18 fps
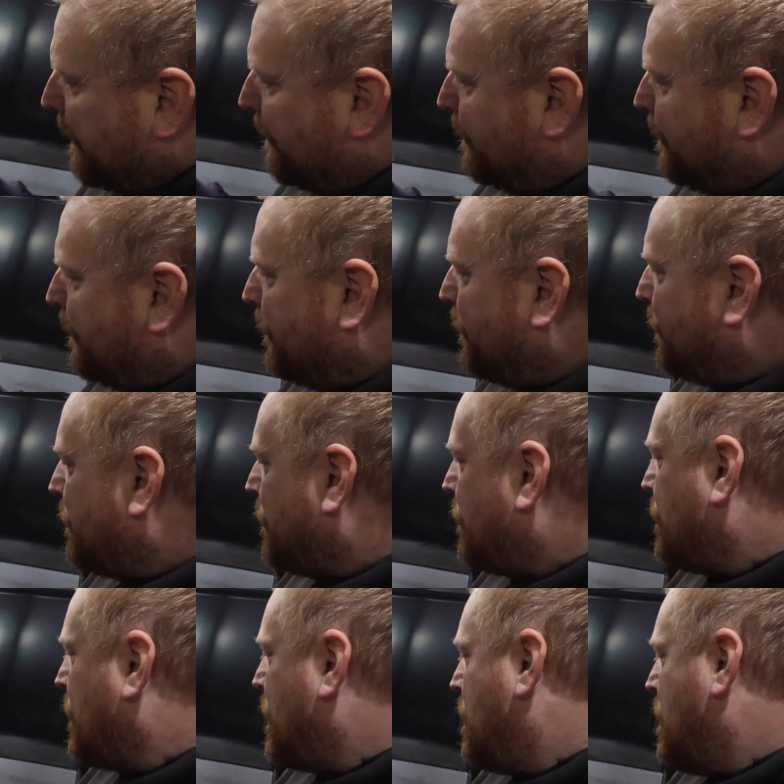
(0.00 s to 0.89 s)

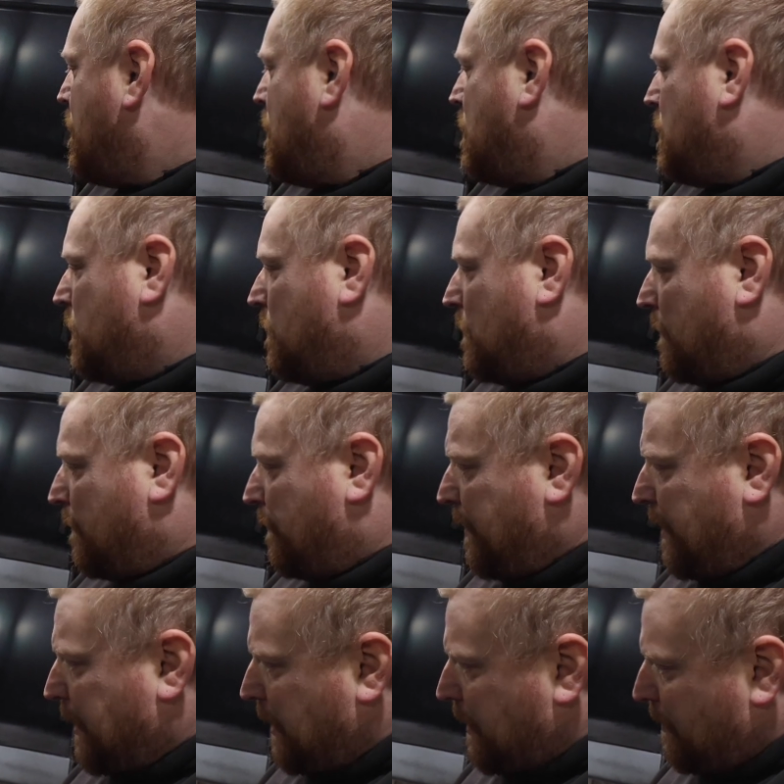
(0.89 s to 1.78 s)
I'm
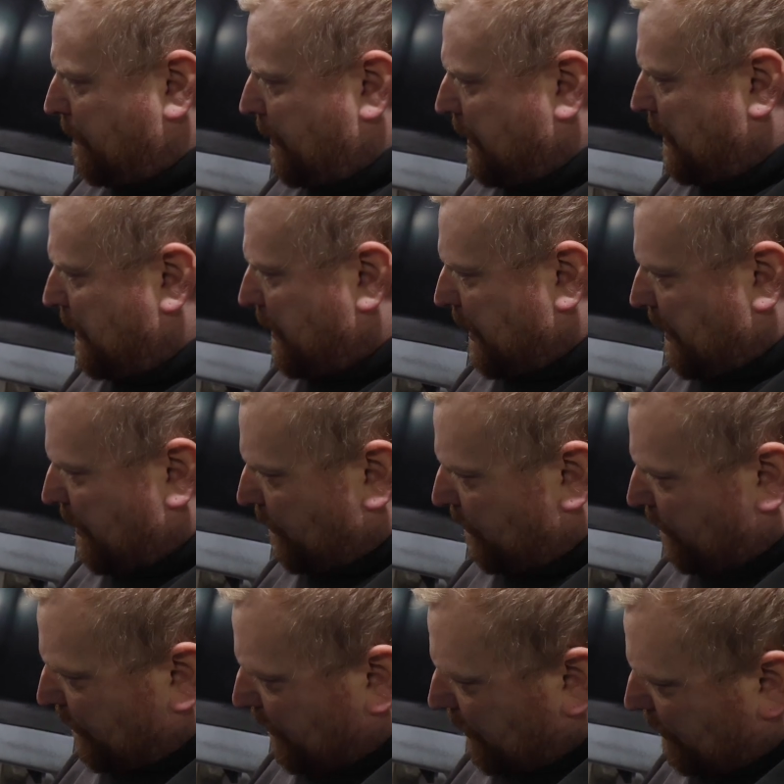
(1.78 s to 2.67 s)
thinking about like
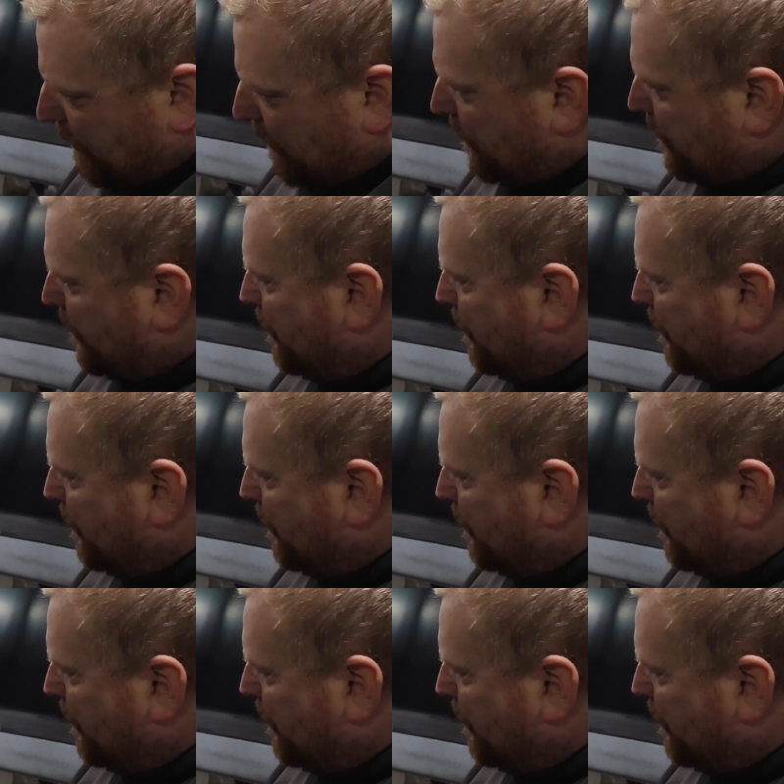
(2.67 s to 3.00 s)
so,